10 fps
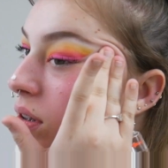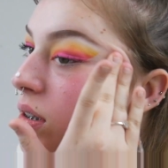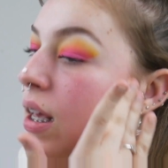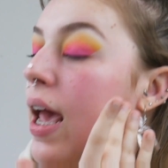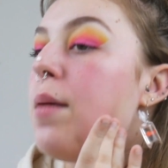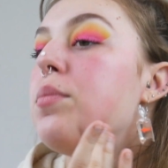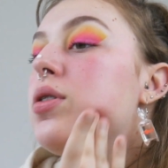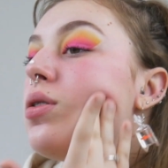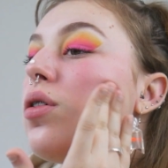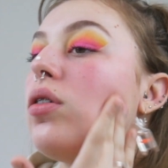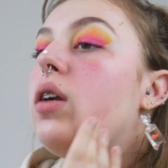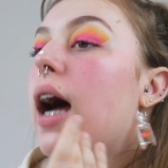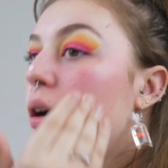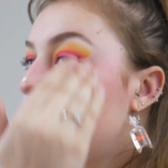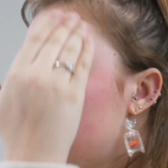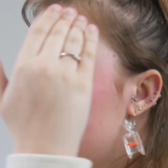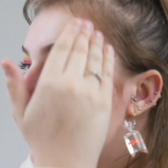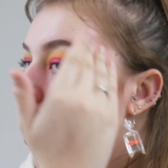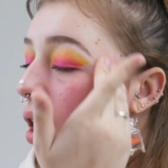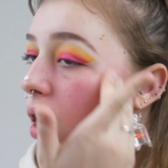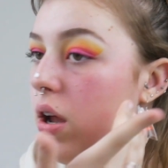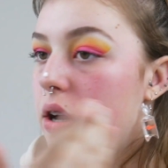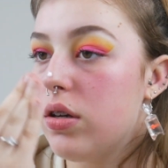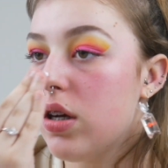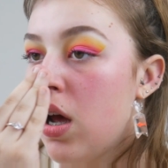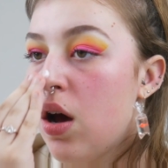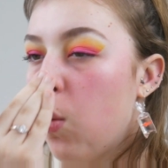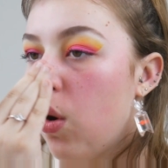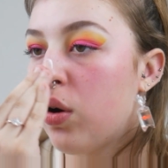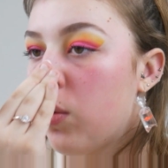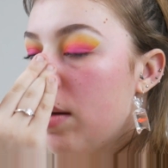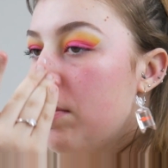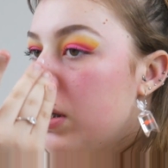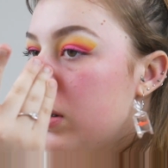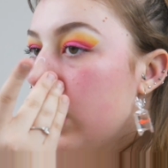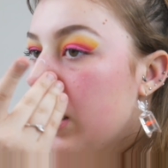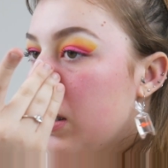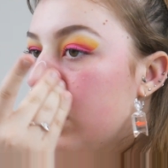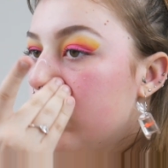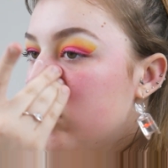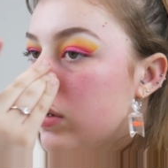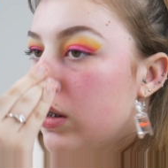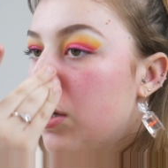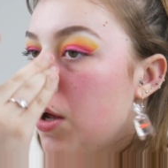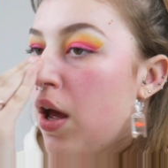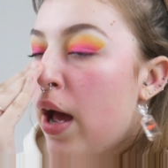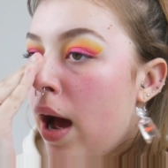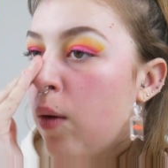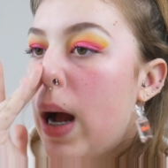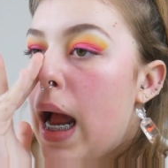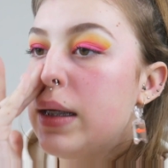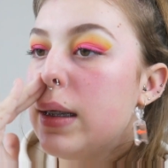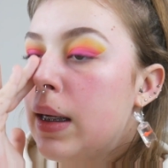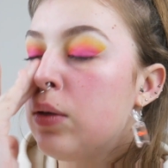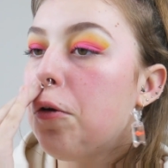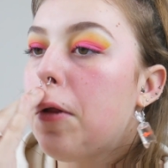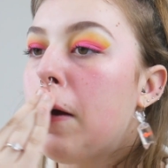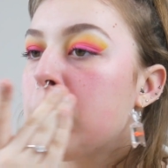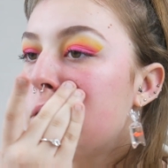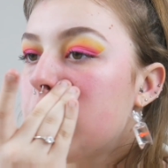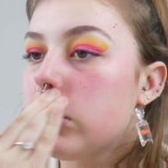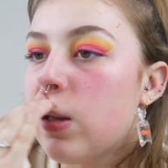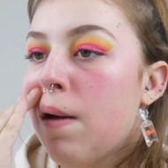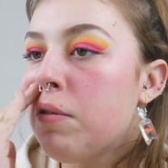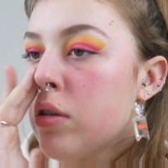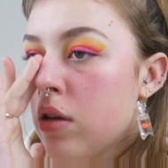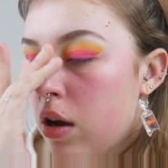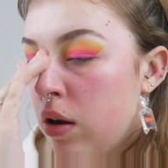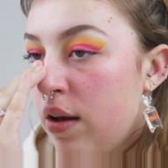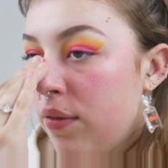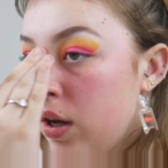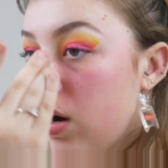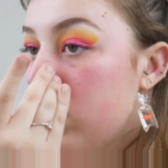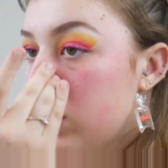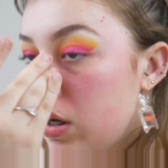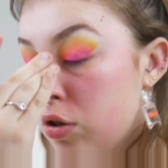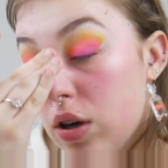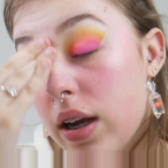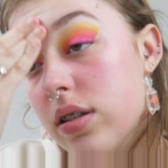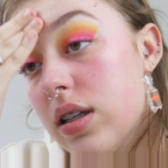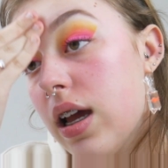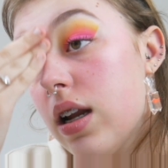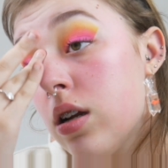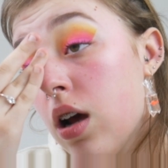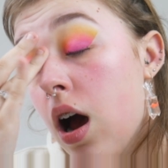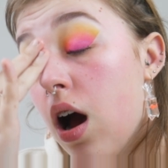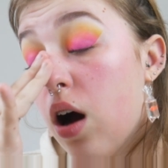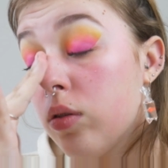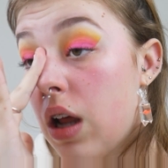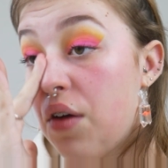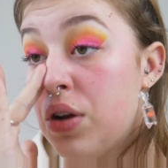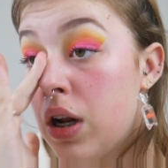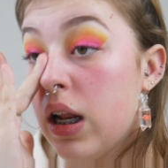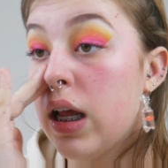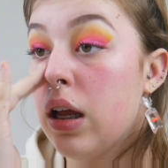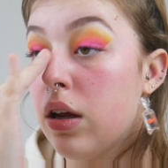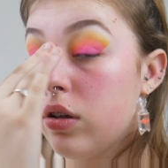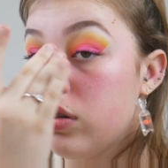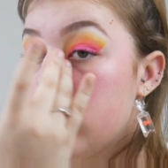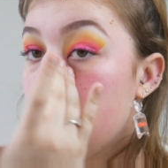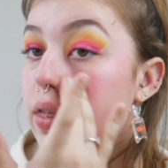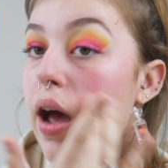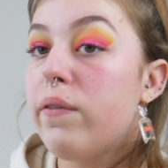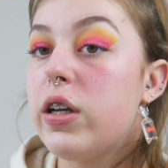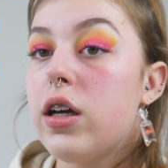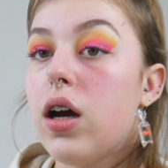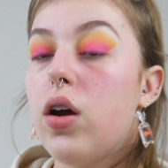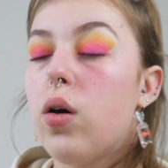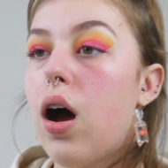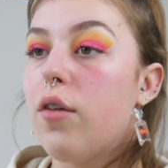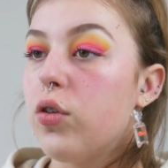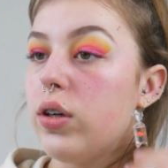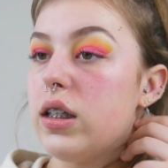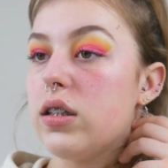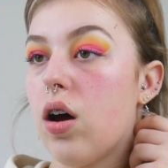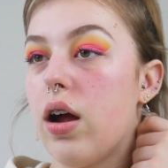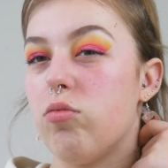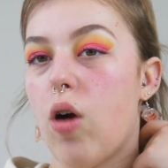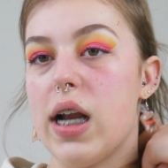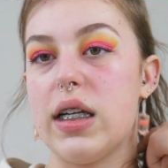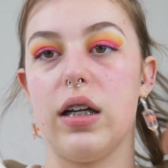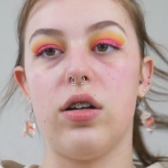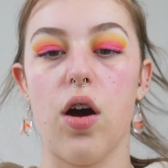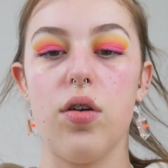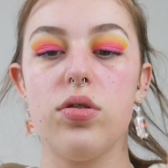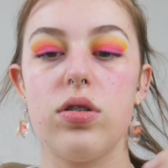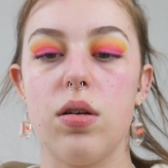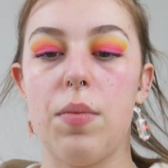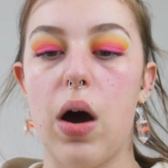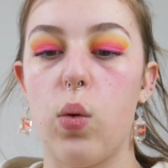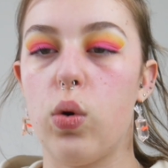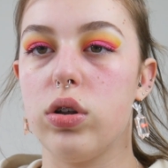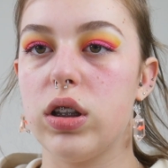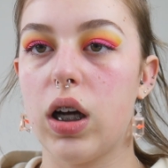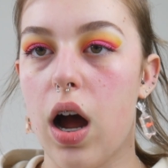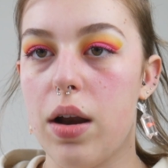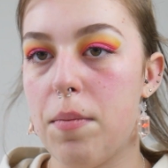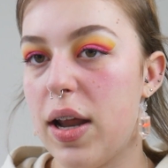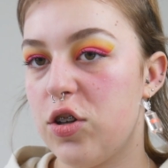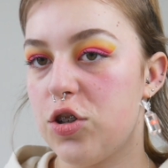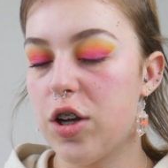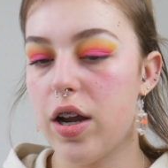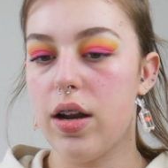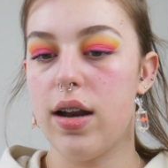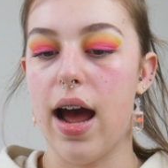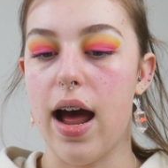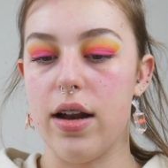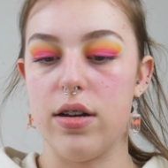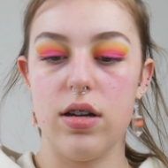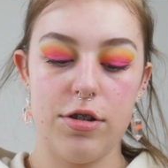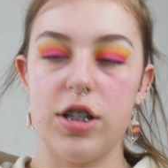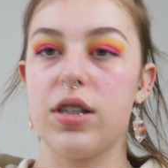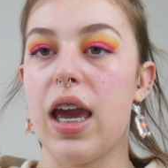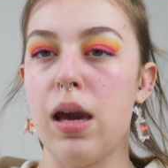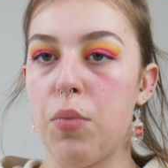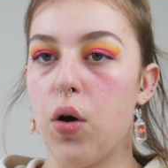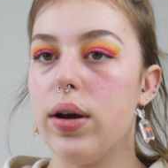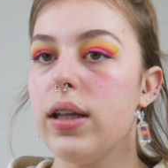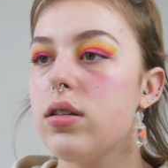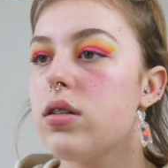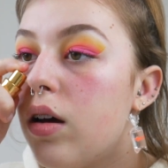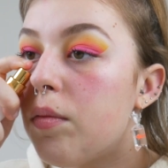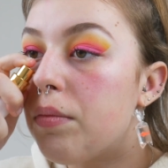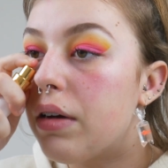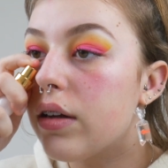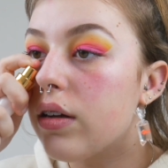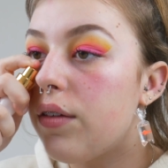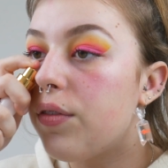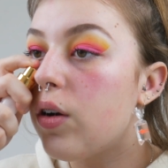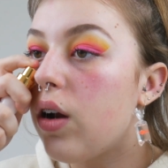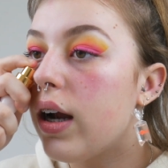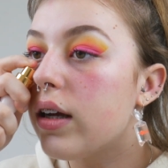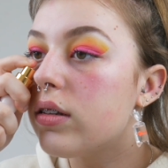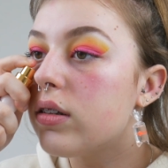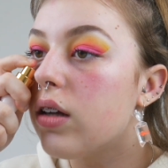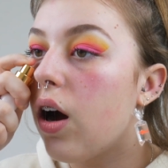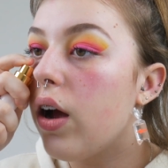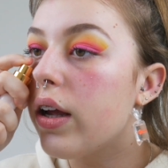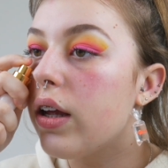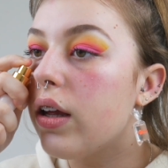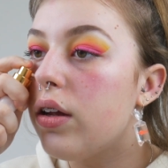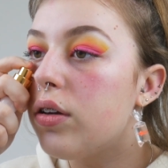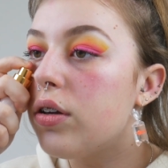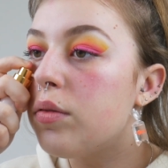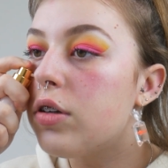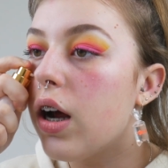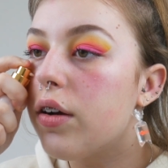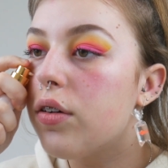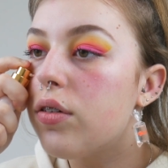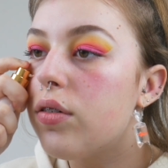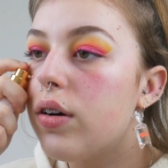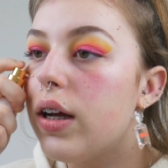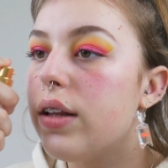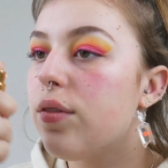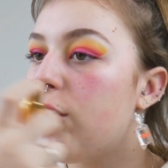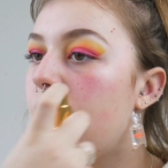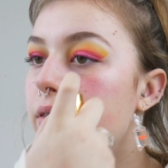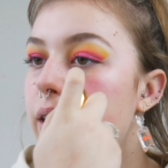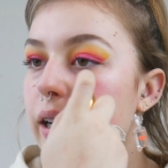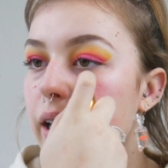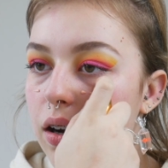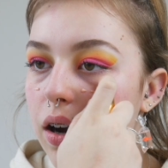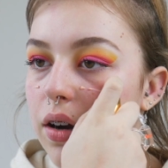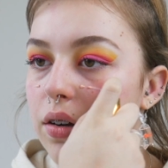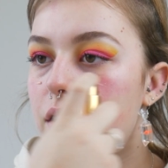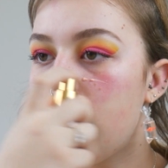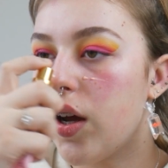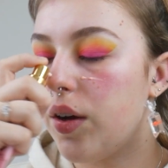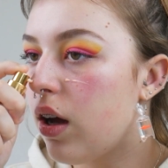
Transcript: tips on how to start and what equipment to use and how I edit and all that sort of stuff. So if you guys are interested, I'll definitely do that video. I've already started writing notes about what to kind of mention and just key points, because I feel like starting a YouTube channel is very, I don't know,